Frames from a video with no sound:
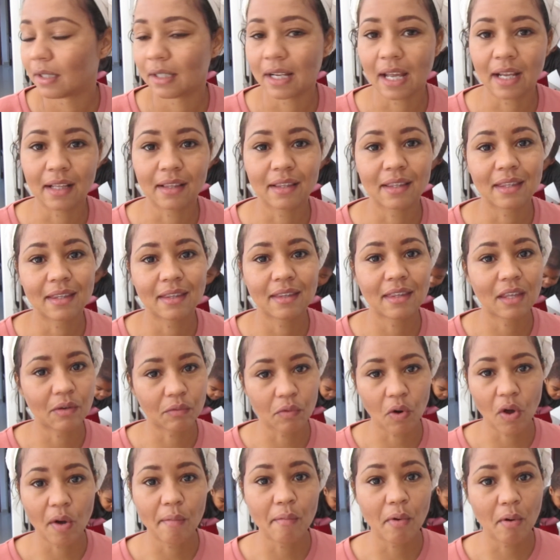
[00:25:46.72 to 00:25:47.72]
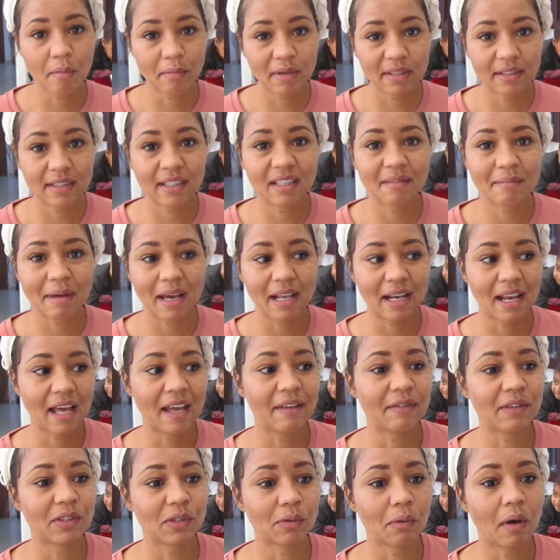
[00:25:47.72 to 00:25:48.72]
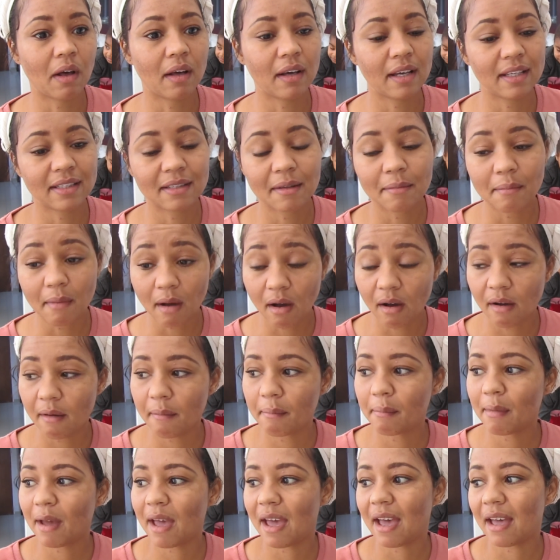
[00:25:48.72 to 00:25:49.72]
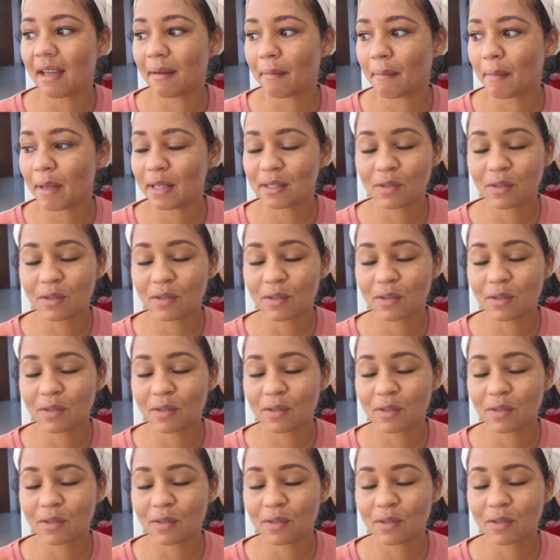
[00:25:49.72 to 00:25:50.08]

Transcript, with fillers: like the raw moments in my life as well as a mom, um,